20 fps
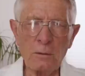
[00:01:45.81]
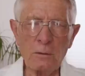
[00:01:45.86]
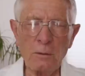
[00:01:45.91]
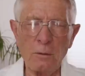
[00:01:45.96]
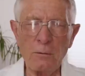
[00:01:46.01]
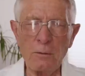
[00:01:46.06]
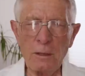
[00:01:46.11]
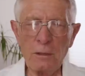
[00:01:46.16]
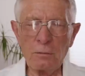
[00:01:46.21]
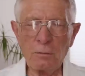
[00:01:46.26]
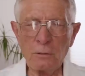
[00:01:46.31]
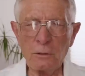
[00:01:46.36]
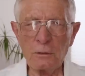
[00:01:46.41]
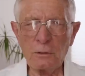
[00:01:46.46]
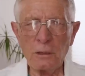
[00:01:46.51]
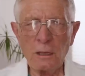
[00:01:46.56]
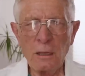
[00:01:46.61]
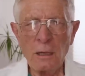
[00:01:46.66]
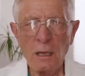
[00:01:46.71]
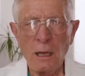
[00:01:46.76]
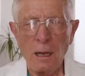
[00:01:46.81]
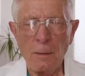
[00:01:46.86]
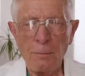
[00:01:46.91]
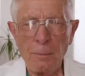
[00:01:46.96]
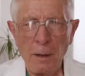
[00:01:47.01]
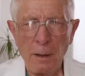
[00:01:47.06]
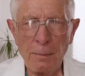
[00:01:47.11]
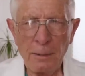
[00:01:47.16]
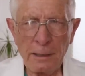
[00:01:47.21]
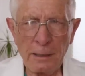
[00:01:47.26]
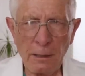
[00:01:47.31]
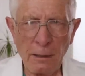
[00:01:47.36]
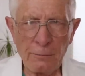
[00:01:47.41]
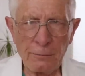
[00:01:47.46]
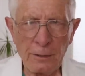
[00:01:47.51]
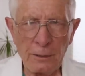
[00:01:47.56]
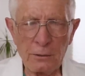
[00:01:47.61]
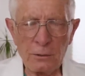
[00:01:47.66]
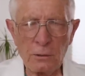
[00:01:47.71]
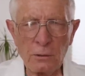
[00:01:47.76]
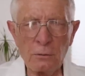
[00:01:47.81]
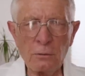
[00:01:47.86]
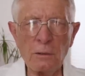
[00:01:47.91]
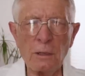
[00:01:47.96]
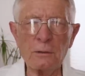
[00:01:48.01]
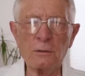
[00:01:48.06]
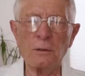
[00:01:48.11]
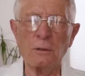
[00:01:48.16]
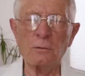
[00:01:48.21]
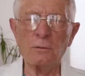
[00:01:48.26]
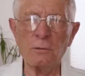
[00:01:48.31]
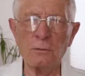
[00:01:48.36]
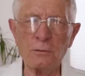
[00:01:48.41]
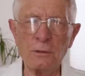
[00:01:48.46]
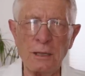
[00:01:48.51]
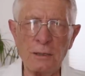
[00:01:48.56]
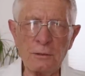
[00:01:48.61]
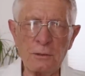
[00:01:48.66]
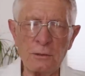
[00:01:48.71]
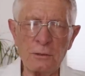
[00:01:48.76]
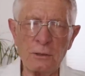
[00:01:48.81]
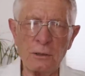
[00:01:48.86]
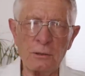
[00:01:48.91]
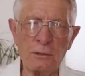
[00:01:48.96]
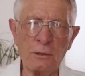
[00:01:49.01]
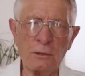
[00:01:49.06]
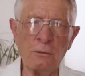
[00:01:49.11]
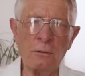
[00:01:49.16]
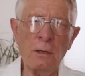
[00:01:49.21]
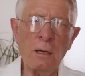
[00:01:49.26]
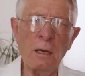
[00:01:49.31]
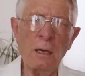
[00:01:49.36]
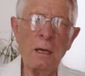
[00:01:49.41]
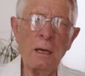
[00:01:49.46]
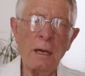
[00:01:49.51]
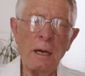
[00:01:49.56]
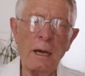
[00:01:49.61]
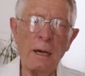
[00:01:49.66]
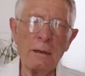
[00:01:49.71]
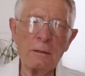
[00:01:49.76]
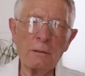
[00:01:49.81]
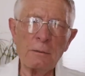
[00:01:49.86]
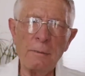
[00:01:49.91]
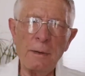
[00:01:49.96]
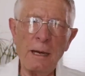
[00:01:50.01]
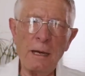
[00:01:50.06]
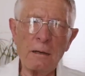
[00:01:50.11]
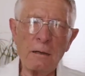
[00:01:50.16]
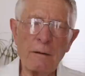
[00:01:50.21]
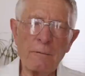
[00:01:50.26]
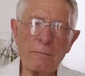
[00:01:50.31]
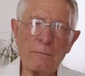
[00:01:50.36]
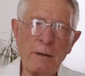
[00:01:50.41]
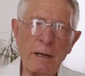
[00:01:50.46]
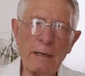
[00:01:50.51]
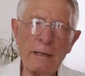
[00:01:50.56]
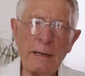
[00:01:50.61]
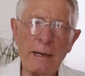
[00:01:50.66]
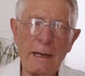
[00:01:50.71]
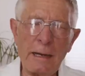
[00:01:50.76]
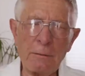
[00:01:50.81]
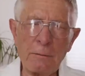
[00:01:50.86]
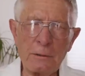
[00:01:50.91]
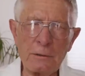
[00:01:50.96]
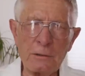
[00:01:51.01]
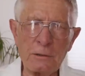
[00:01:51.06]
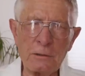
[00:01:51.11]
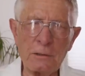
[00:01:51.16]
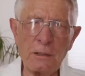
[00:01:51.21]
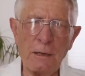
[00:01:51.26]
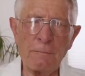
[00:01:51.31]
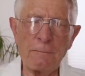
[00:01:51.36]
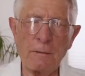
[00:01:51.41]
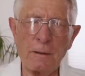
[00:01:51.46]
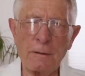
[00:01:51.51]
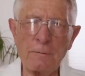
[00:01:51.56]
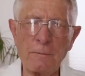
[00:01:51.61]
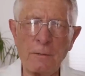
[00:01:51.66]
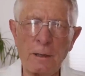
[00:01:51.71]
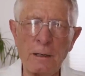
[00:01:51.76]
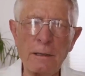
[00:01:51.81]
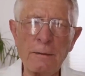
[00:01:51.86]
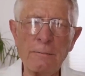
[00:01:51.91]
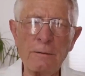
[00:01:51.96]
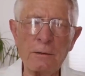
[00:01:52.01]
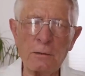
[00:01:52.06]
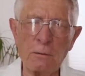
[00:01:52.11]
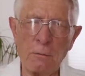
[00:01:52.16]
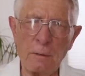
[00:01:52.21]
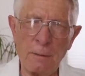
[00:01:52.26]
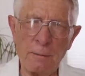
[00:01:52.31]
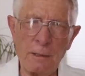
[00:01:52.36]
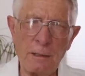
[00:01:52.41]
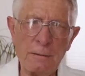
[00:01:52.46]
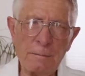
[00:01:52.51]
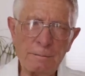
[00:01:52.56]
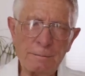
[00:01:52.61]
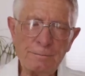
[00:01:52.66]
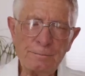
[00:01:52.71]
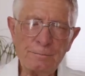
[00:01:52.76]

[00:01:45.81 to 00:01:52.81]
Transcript: So this was a public health issue, a social justice issue, as a matter of great anguish and suffering for individual women.